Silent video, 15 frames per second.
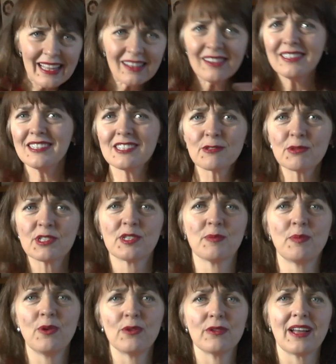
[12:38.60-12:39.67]
illness was to
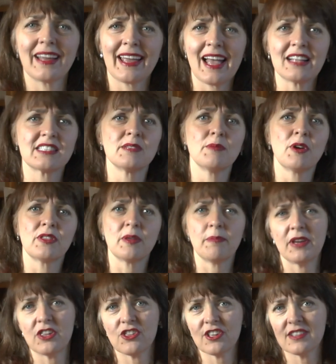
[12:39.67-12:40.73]
put a cat among the
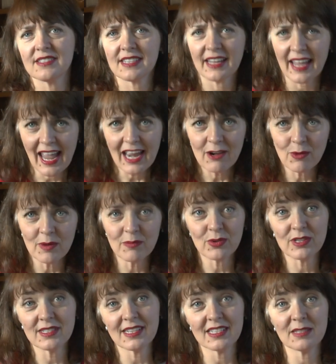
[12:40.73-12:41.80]
pigeons again when
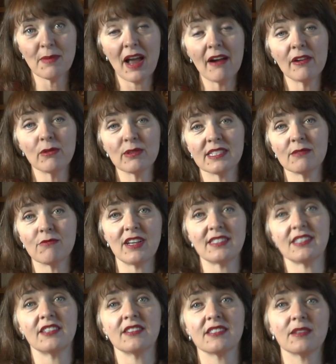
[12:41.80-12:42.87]
Princess Mary was in
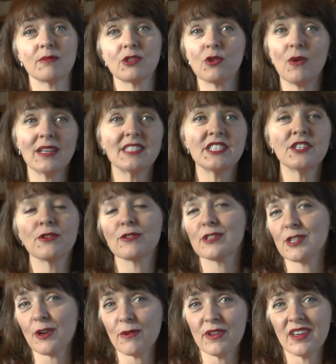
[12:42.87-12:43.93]
residence some 20 or
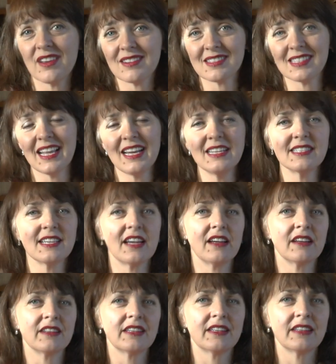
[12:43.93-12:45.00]
so years
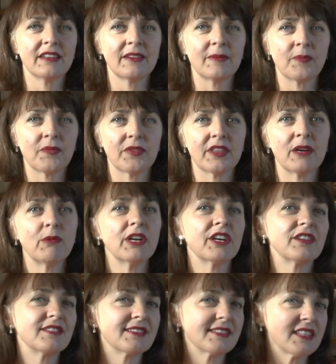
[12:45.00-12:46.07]
later. There were
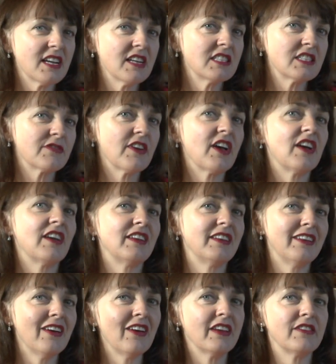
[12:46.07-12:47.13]
concerns for her
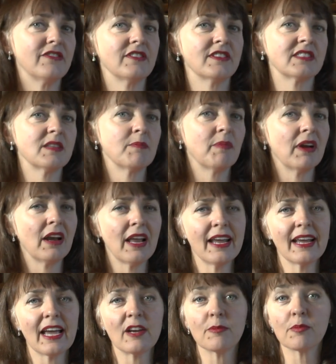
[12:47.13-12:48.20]
life, as the
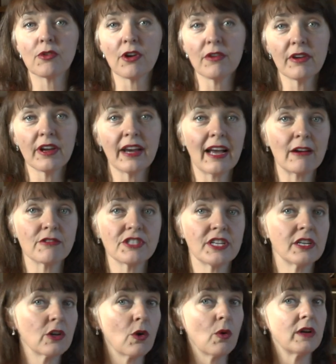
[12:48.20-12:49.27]
plague had broken out
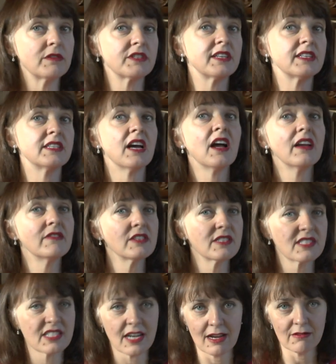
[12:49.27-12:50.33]
in, quote,
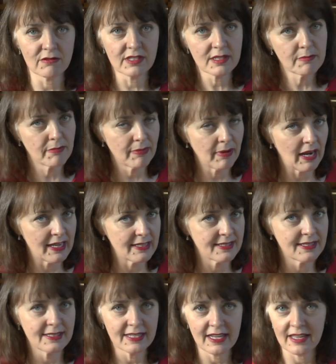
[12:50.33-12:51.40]
divers towns and
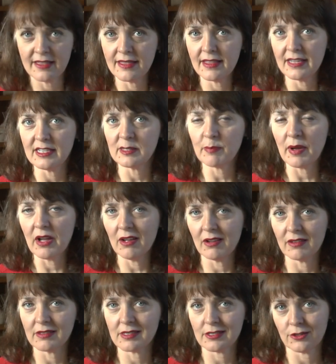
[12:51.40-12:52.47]
places in these
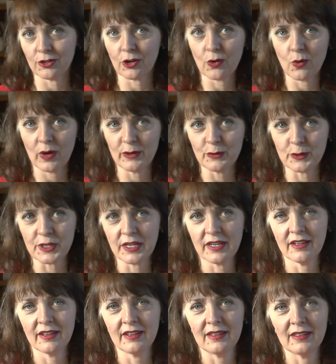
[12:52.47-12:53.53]
parts, unquote.
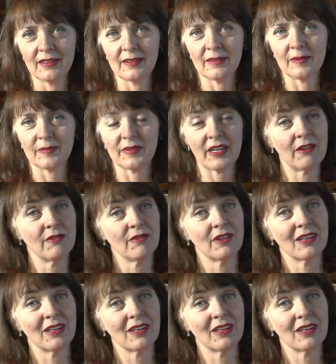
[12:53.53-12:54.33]
Now,